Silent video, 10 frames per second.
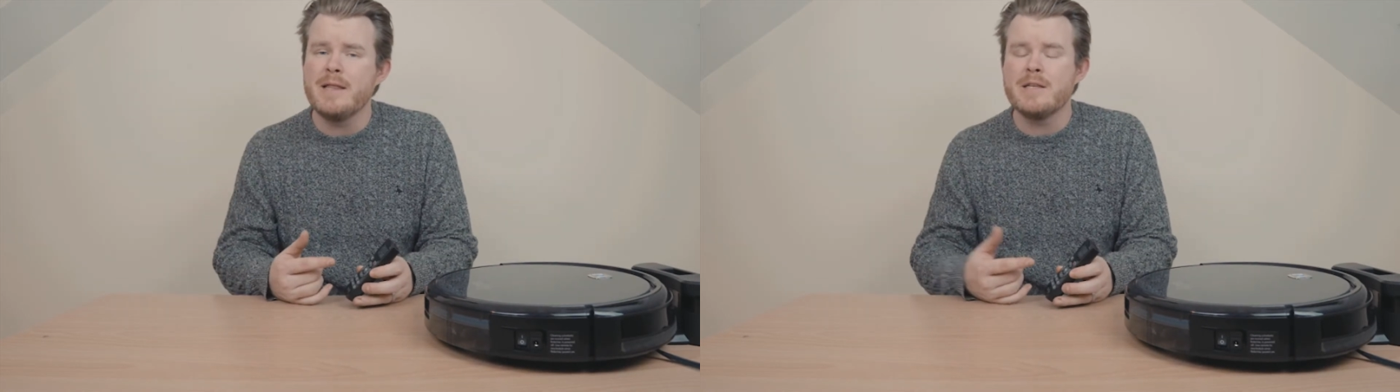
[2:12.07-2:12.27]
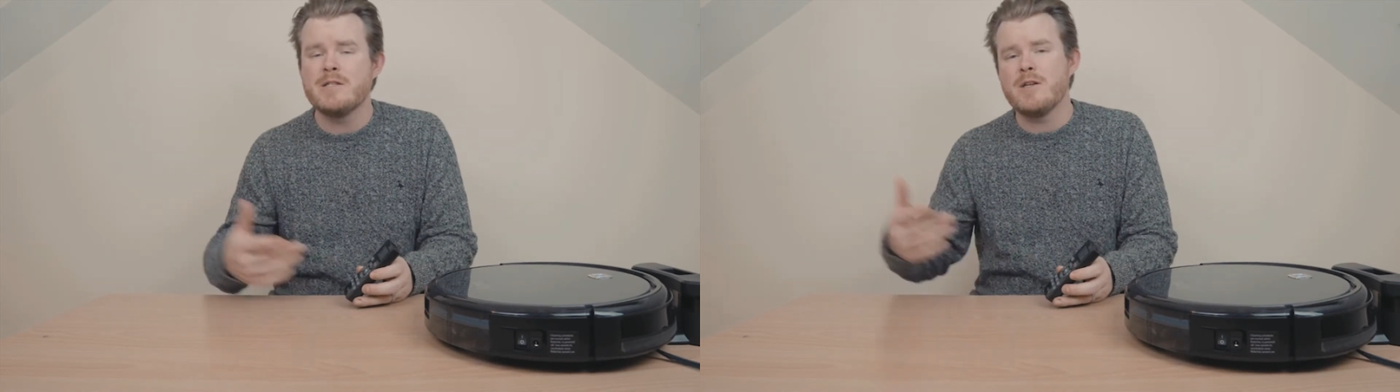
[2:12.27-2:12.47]

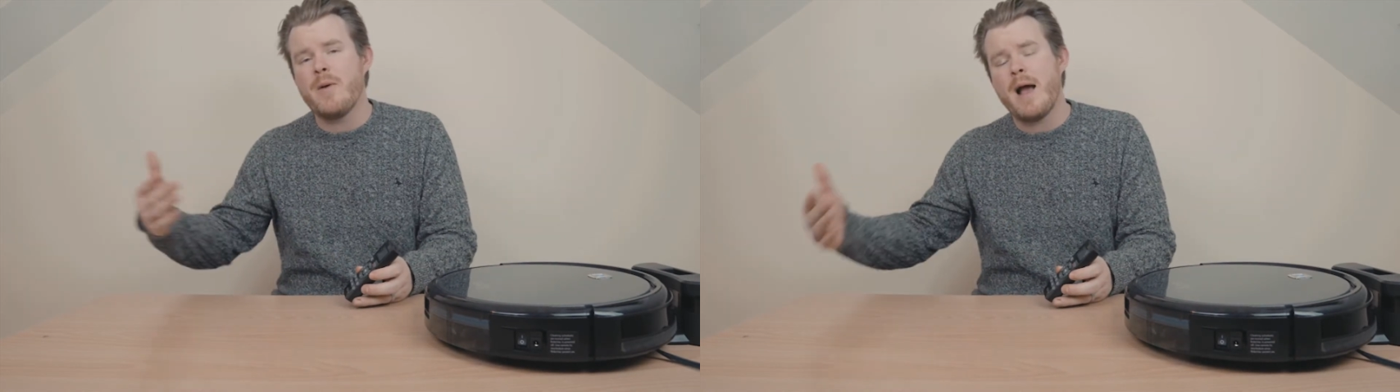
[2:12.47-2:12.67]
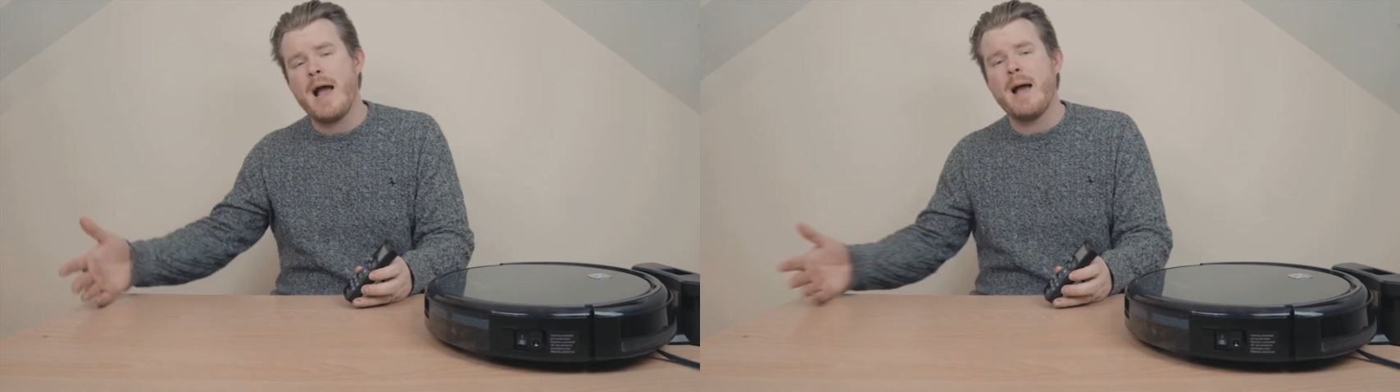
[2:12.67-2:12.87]
There's no
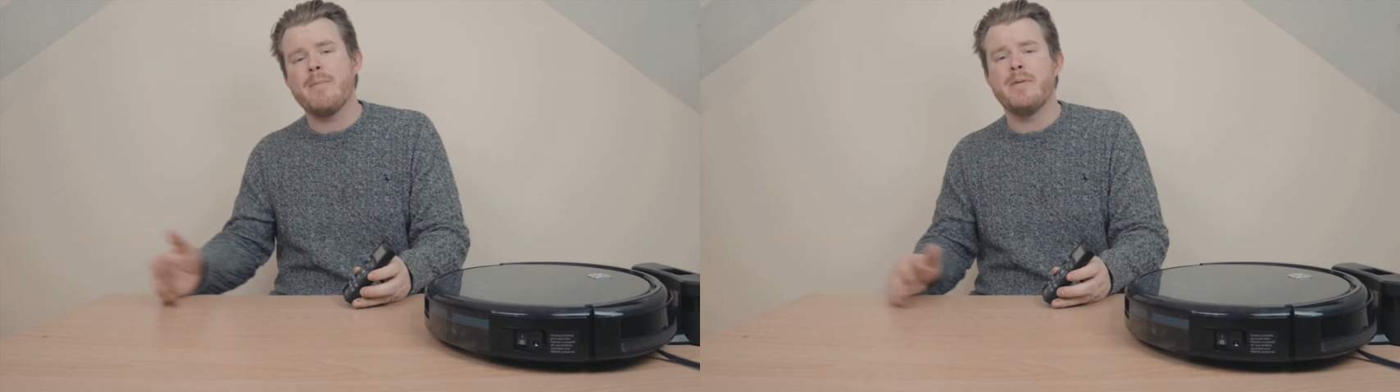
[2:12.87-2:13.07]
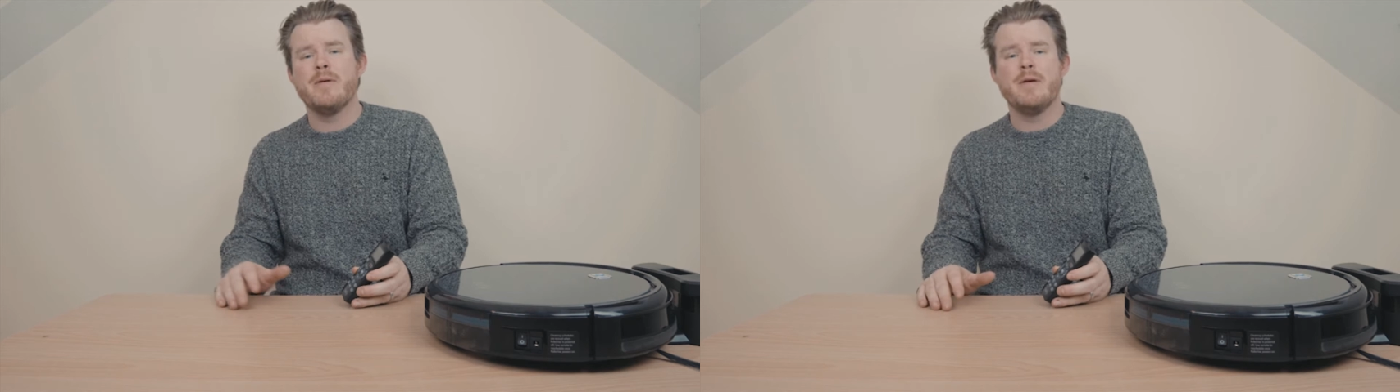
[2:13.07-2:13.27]

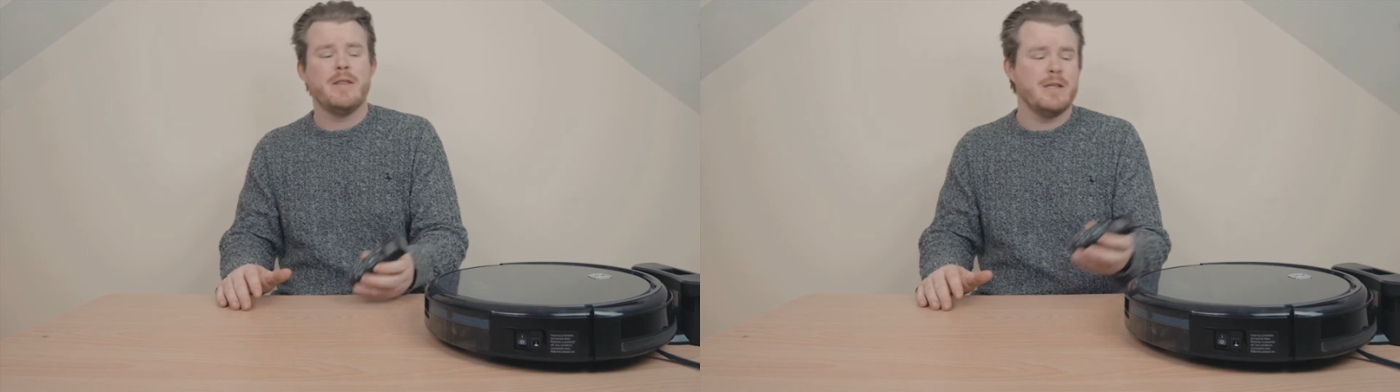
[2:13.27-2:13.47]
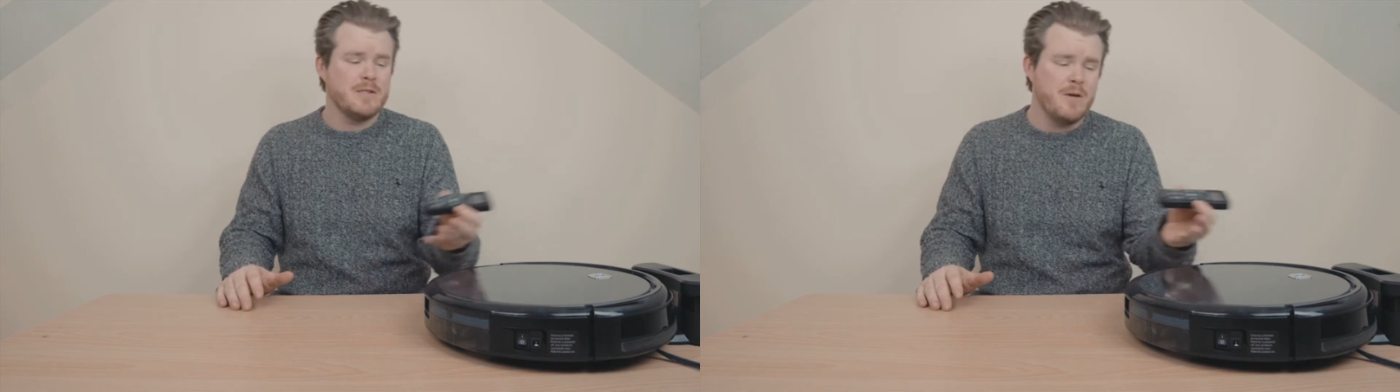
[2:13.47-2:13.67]
app,
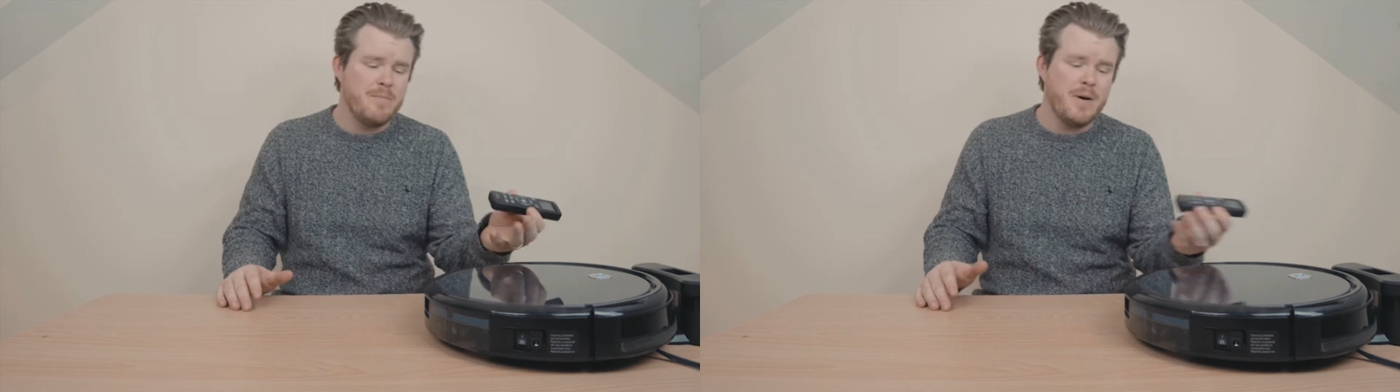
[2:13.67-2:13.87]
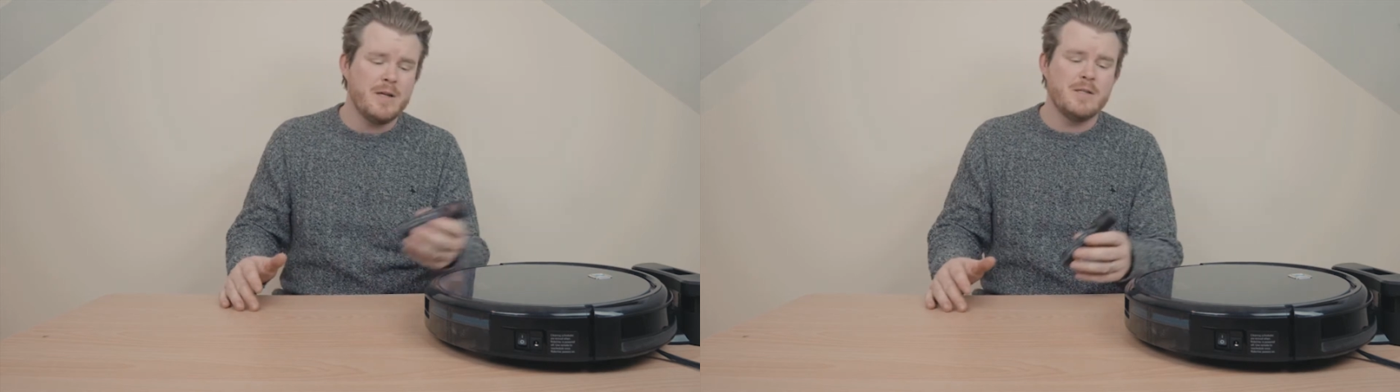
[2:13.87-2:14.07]
there's no
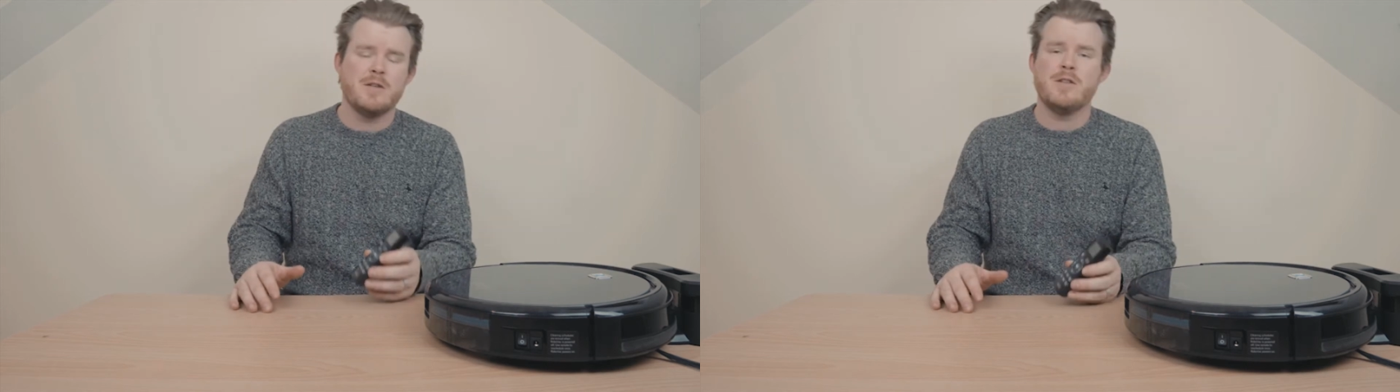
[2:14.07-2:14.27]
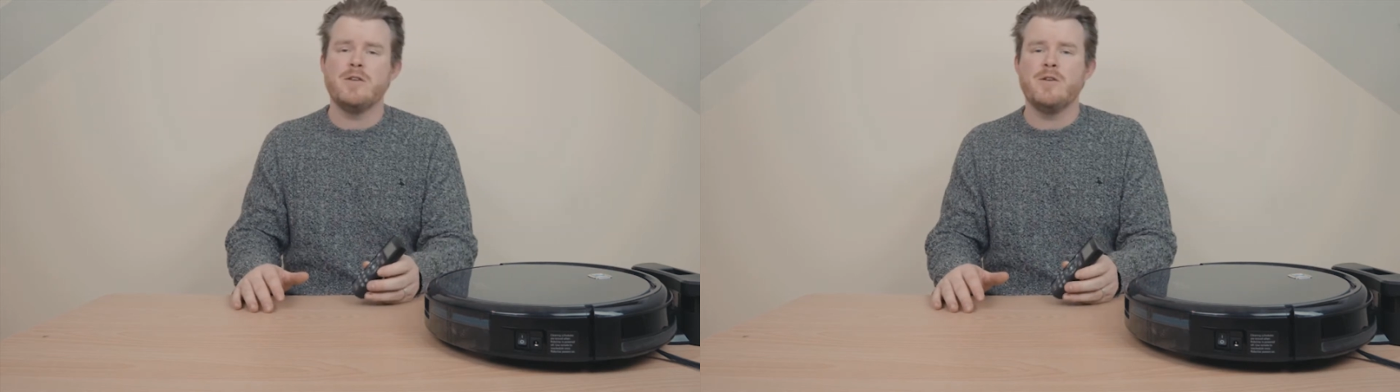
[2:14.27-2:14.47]
buttons
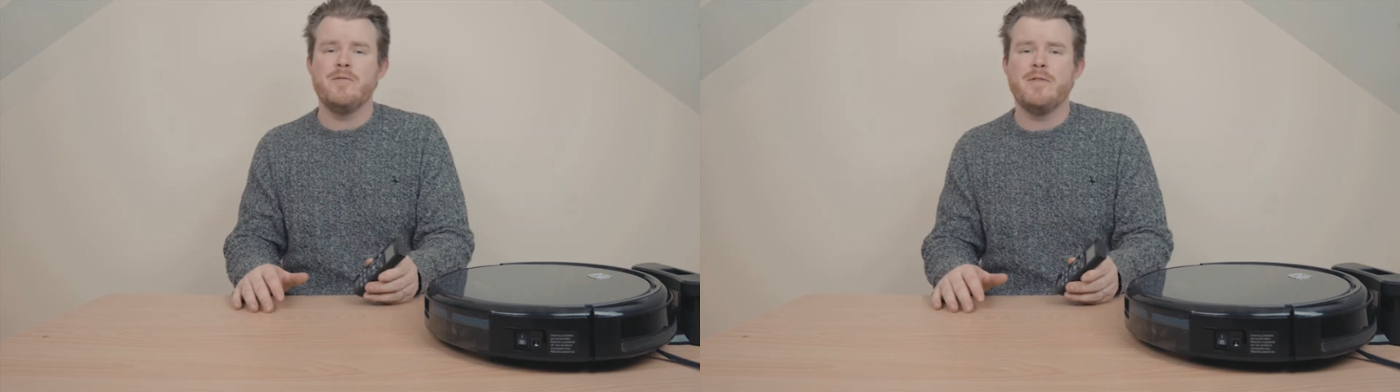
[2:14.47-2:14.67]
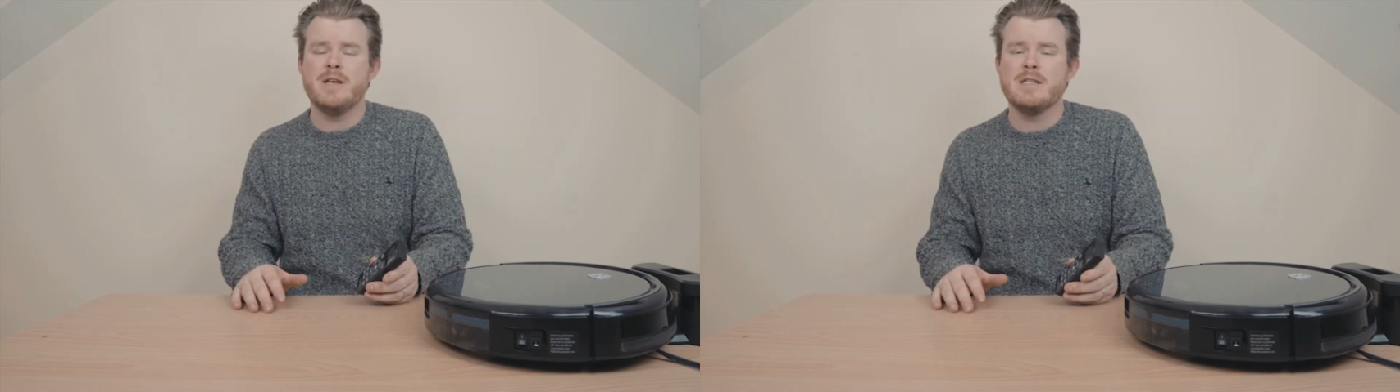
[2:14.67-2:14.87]
on the
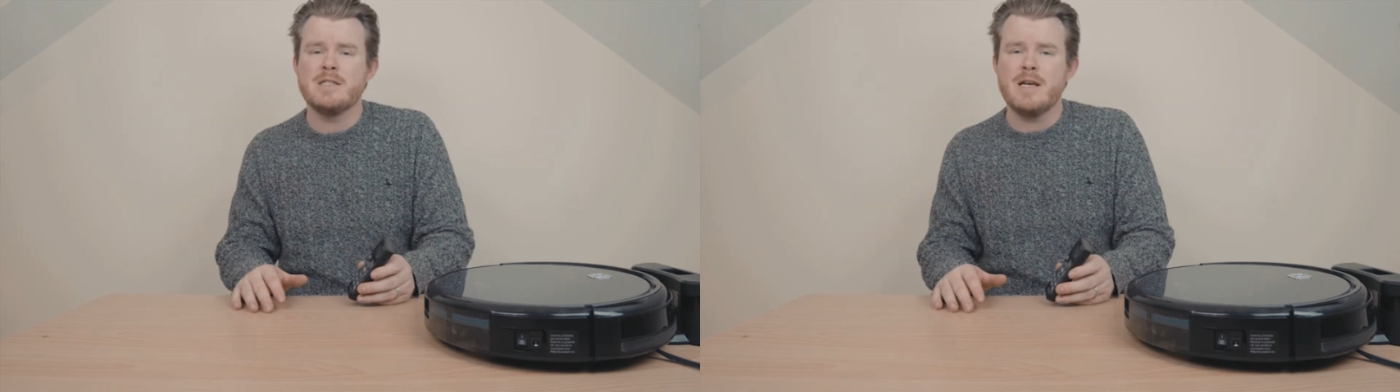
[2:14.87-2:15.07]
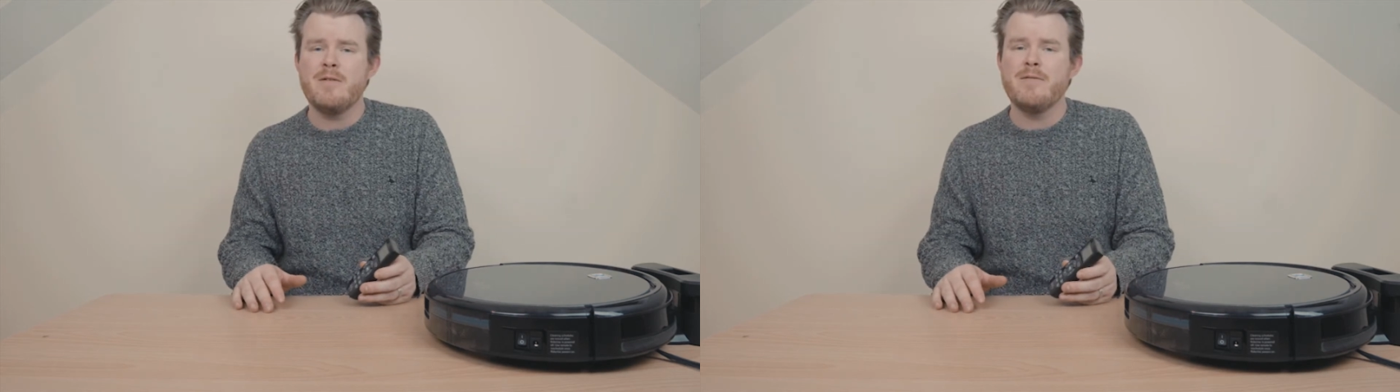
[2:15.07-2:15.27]
Eufy
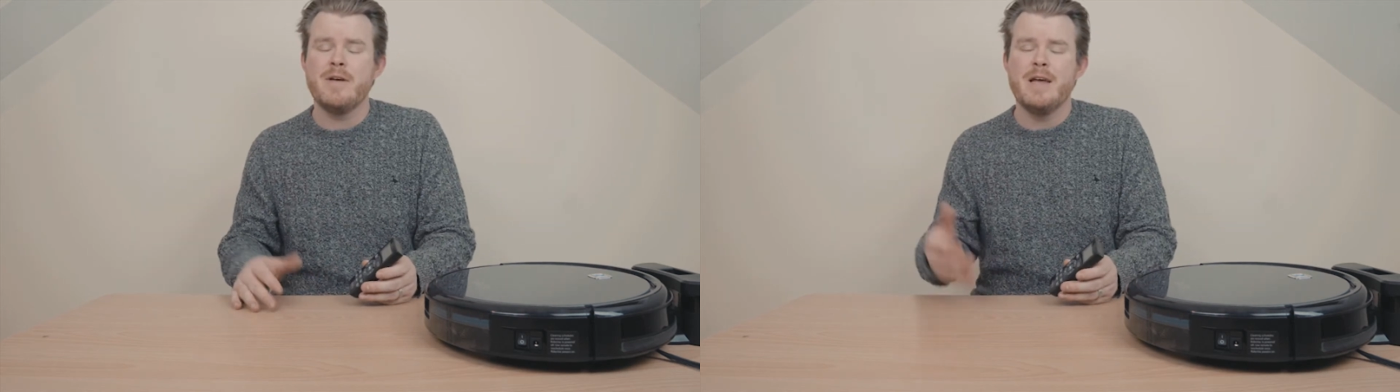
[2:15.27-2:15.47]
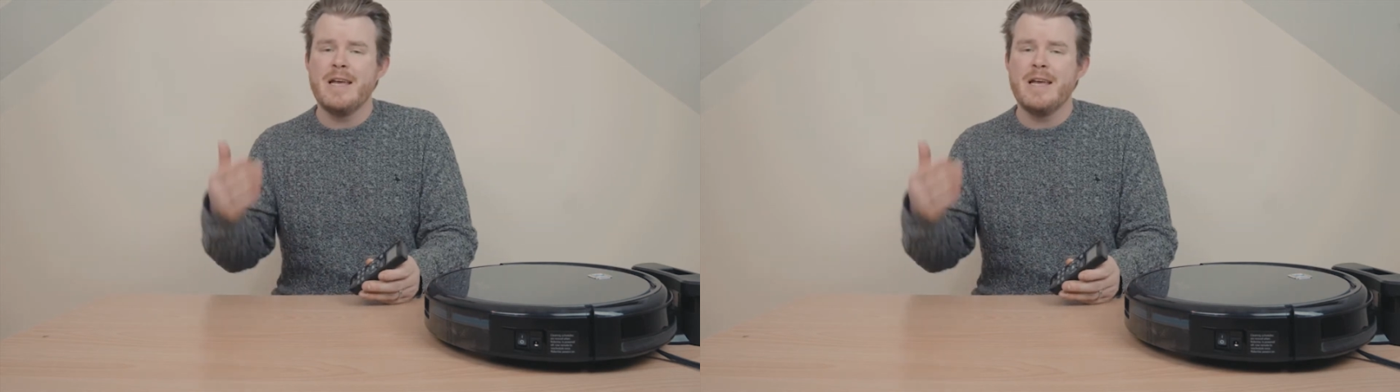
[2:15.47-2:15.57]
itself.